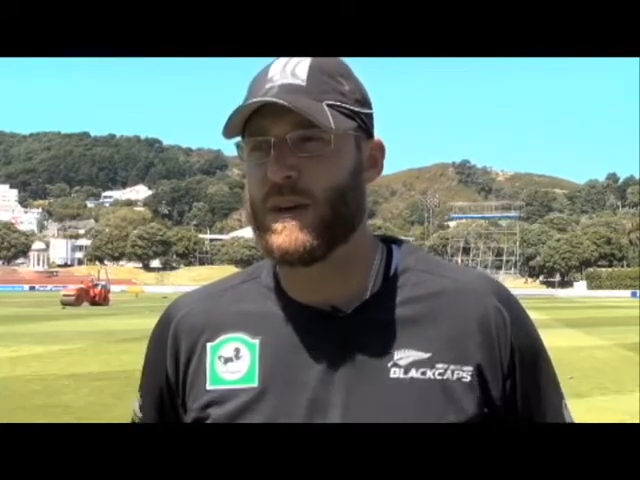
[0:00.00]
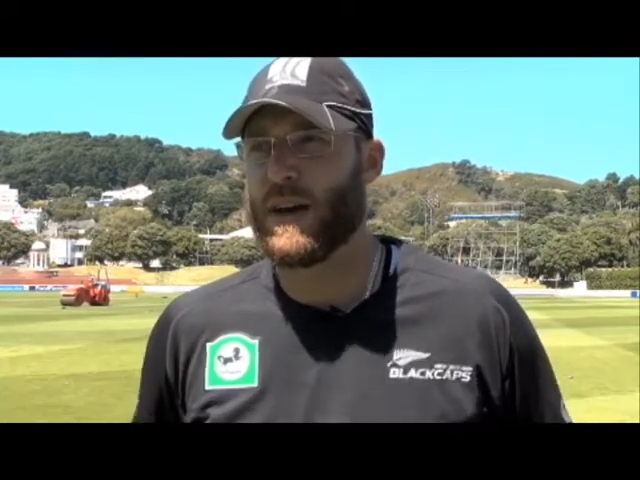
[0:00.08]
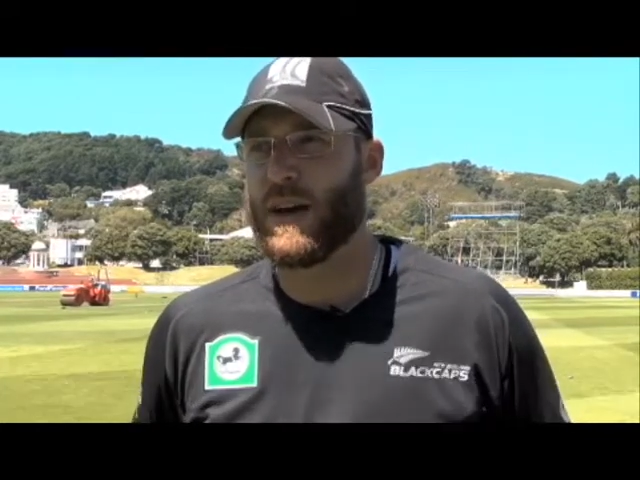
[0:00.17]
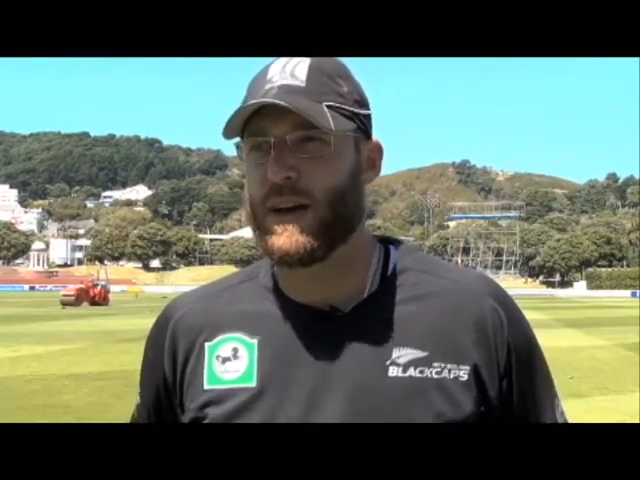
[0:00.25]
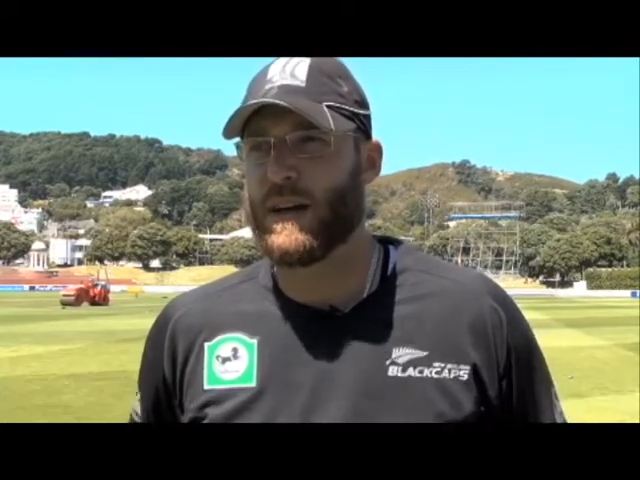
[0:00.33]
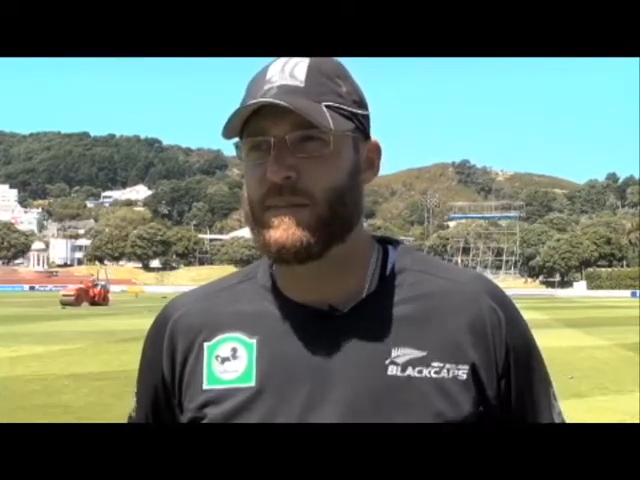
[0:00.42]

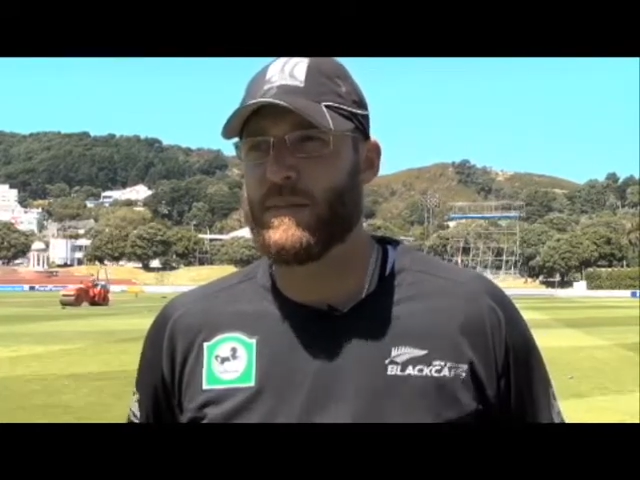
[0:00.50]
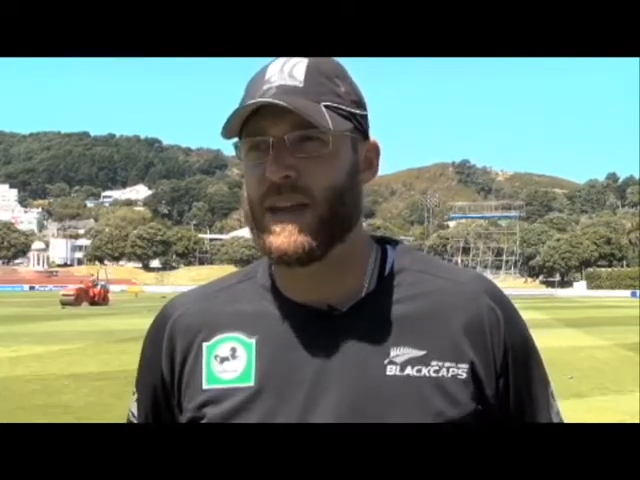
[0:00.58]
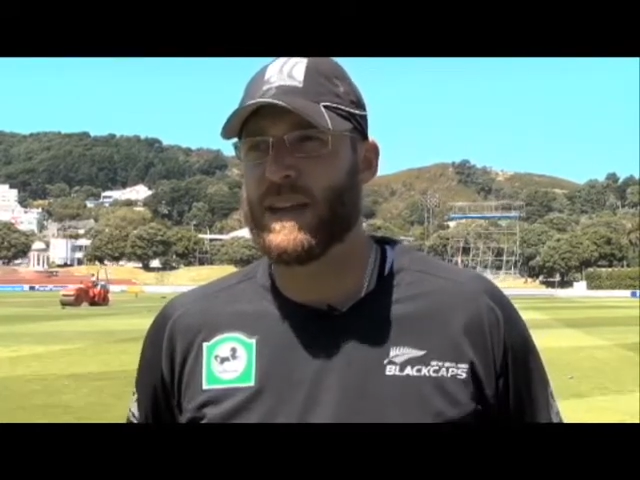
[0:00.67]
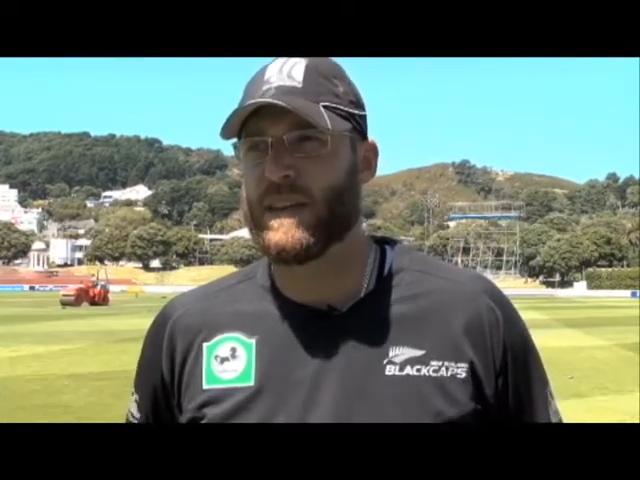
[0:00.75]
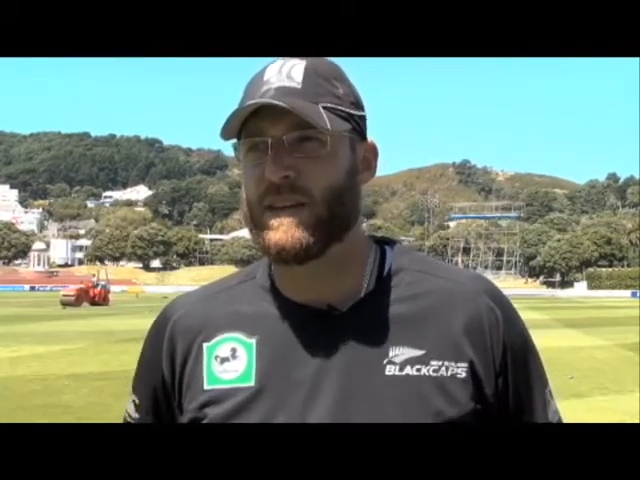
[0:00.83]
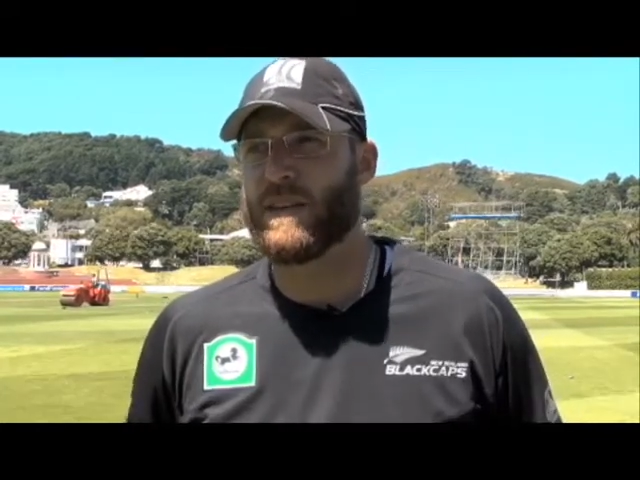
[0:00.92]

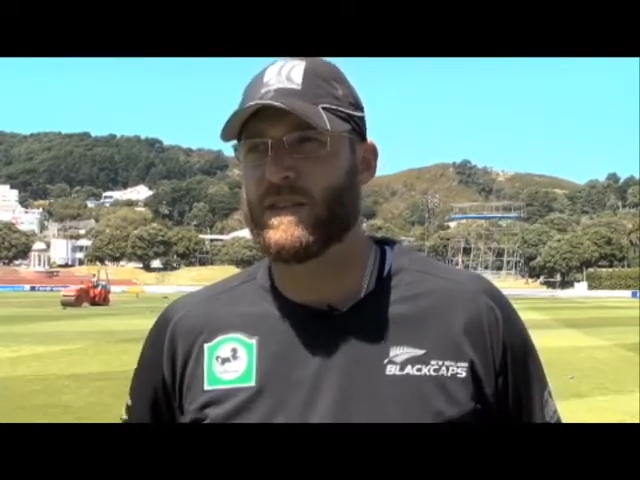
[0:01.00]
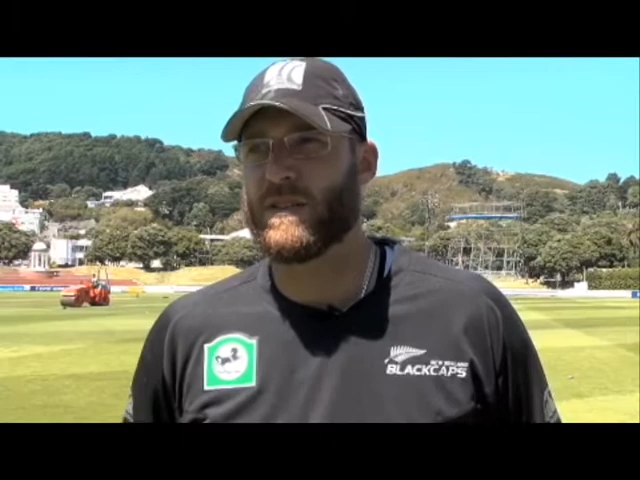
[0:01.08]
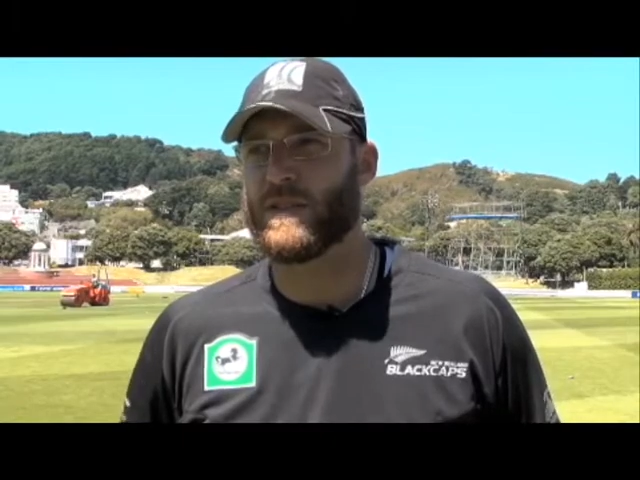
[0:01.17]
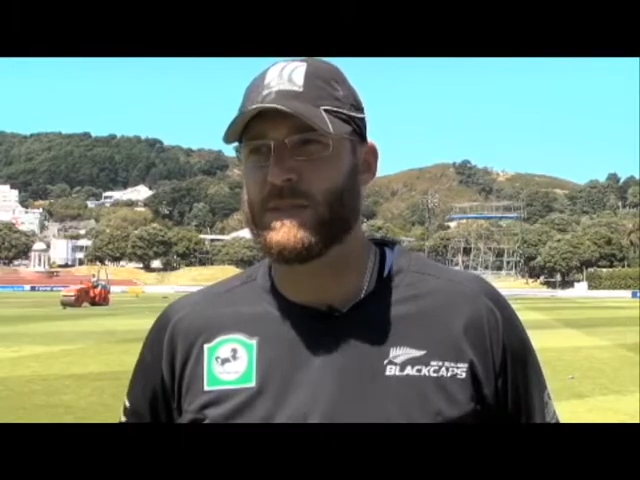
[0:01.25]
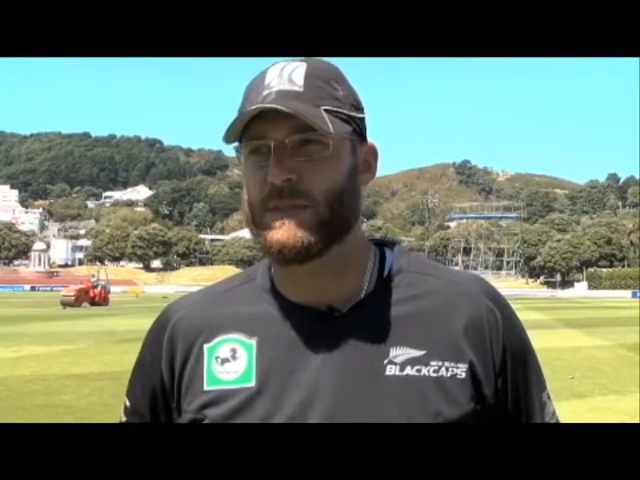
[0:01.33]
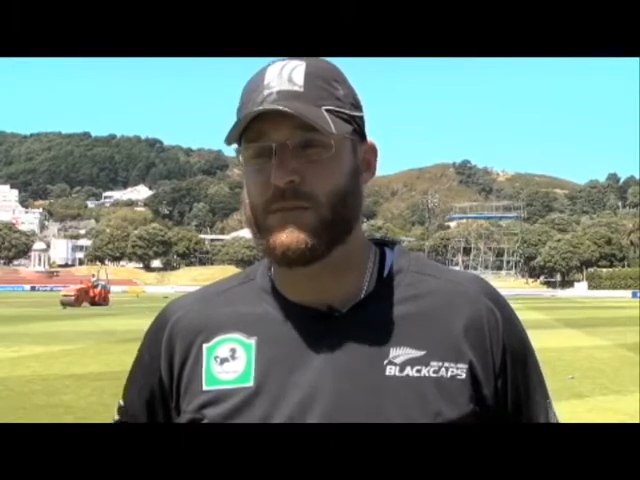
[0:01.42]
and they've
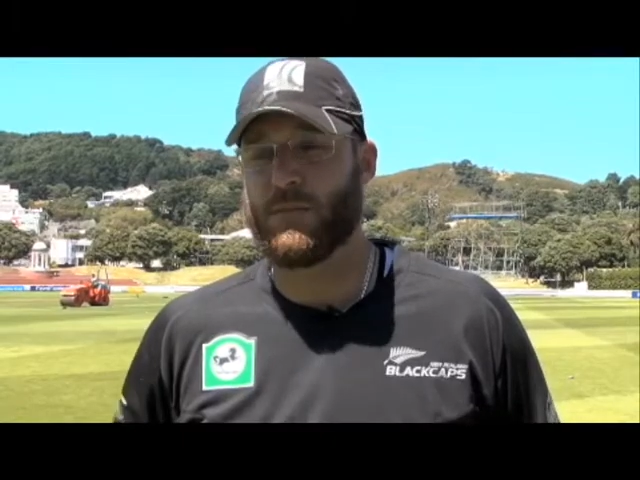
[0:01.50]
got some of the